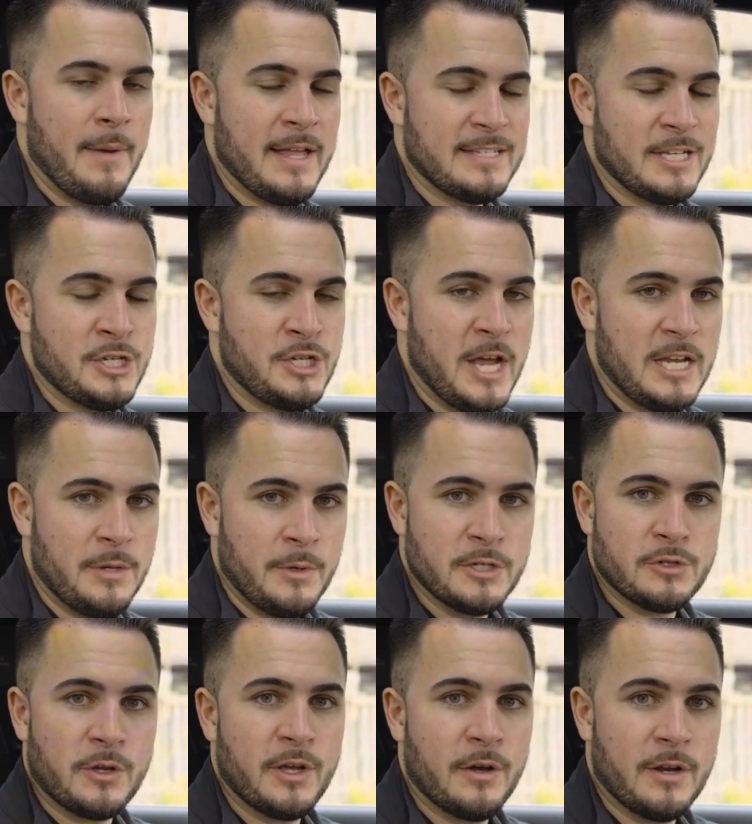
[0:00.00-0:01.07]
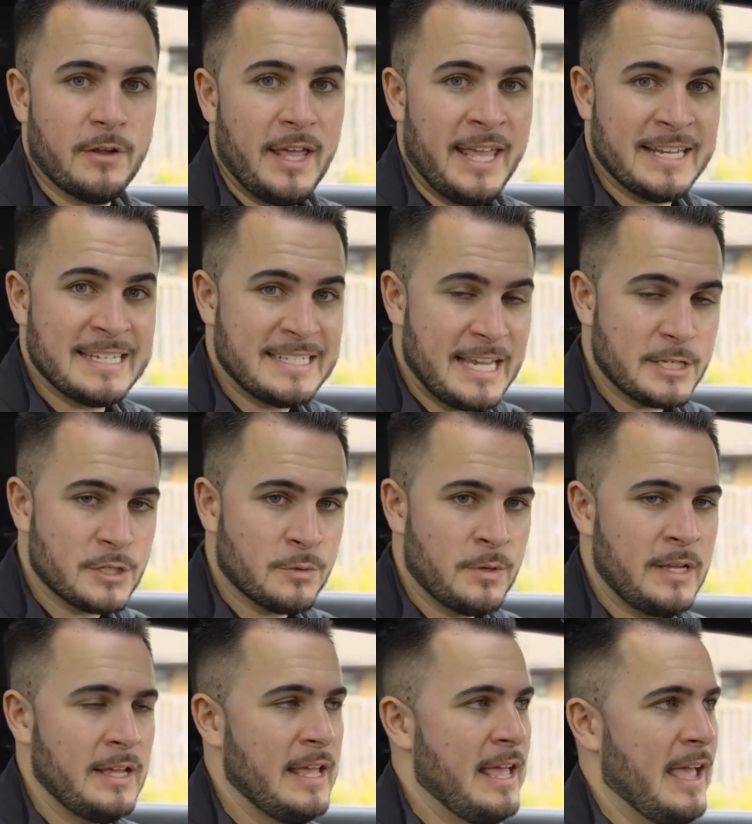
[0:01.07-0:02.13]
as a genuine Toyota
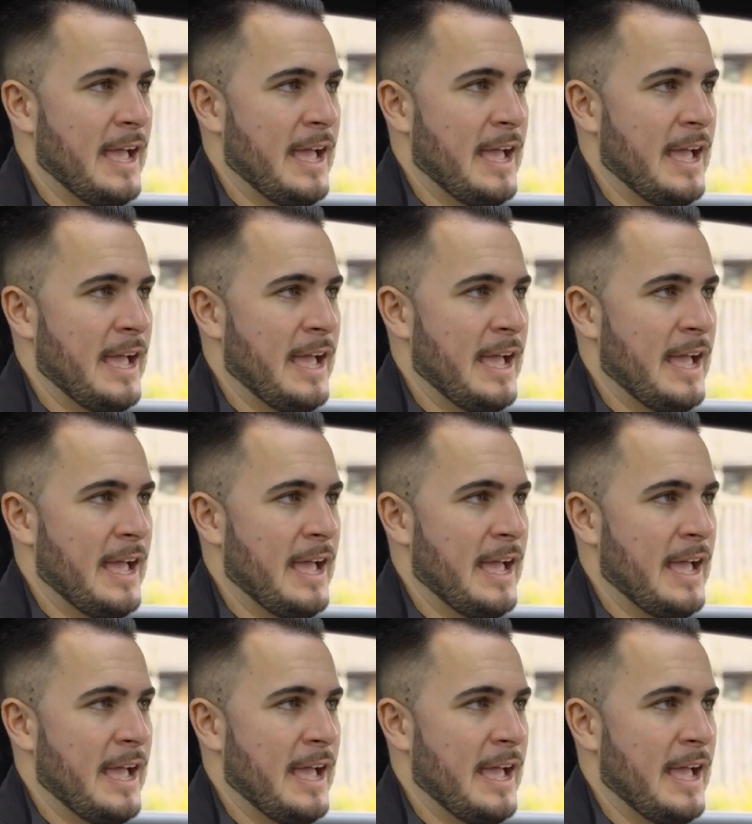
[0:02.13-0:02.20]
accessory.